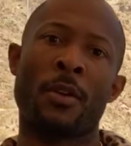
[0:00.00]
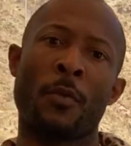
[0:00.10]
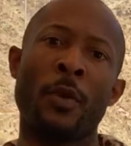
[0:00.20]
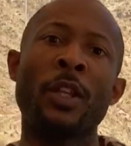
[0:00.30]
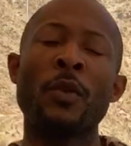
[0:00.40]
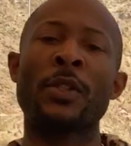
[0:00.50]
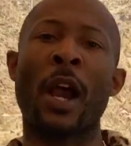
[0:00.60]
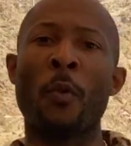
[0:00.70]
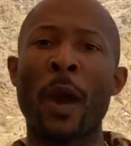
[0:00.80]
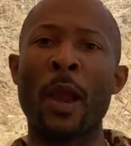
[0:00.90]
We lose
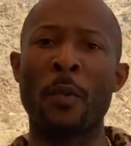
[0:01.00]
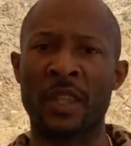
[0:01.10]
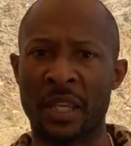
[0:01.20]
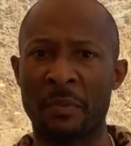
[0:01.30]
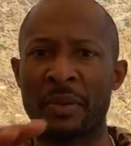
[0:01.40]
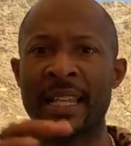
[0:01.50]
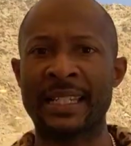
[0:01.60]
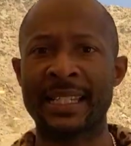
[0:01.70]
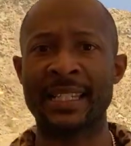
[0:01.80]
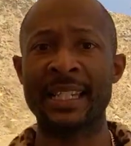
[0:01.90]
our way with
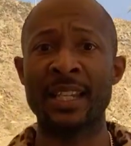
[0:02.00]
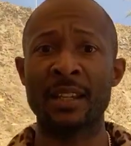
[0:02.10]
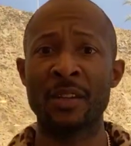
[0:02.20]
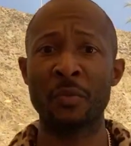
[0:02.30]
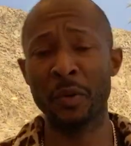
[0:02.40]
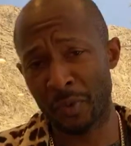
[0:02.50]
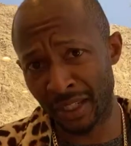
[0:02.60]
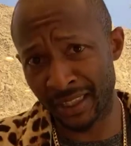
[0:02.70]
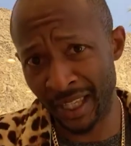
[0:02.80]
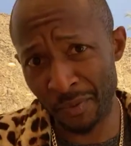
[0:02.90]
complacency. We
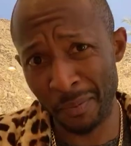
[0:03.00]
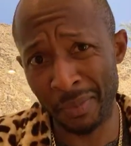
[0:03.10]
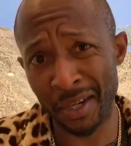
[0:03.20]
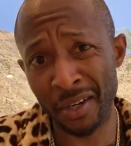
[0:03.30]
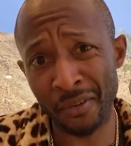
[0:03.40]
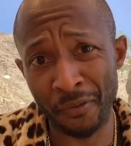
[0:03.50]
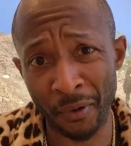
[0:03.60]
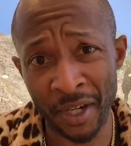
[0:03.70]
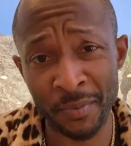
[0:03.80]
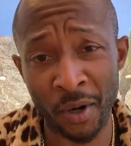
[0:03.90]
really think we're bigger than the
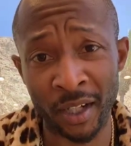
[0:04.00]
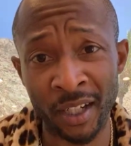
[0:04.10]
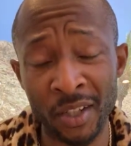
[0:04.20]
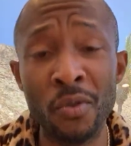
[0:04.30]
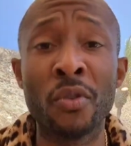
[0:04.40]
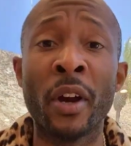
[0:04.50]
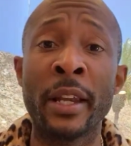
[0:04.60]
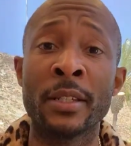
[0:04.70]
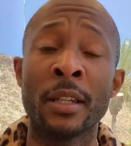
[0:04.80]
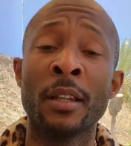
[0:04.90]
Forex market. You
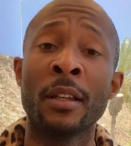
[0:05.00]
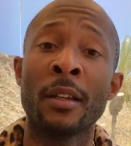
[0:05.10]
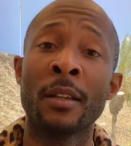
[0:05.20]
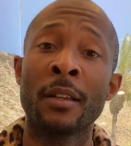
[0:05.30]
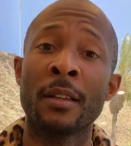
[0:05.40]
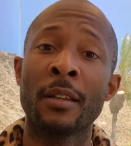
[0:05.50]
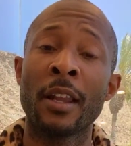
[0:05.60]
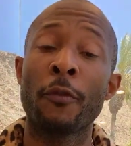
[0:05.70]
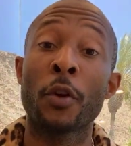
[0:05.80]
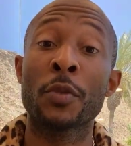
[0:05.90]
crazy.
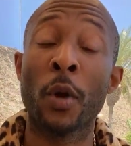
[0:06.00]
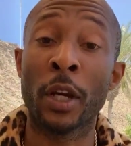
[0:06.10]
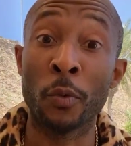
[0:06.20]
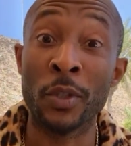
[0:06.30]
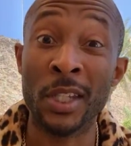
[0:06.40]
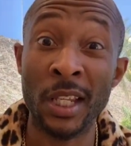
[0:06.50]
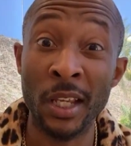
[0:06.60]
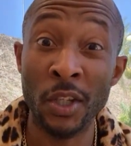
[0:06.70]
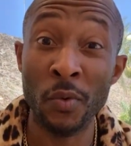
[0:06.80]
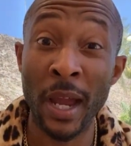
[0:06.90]
That Forex market will
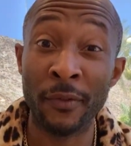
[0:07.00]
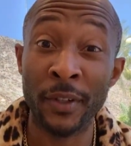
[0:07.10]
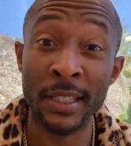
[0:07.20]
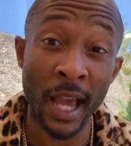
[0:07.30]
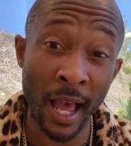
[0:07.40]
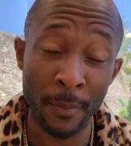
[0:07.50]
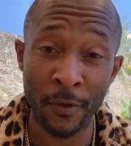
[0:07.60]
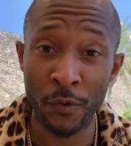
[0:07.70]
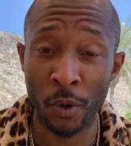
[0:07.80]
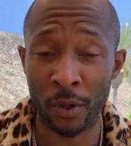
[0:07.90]
skin you every time
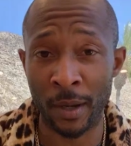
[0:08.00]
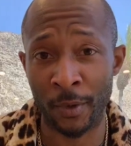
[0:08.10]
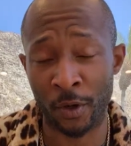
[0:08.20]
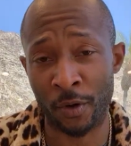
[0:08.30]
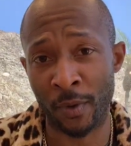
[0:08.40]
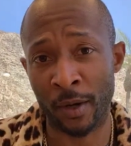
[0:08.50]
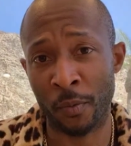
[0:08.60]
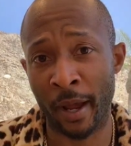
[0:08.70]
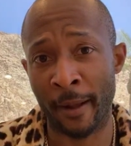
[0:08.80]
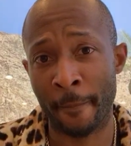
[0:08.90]
if you don't come the correct way.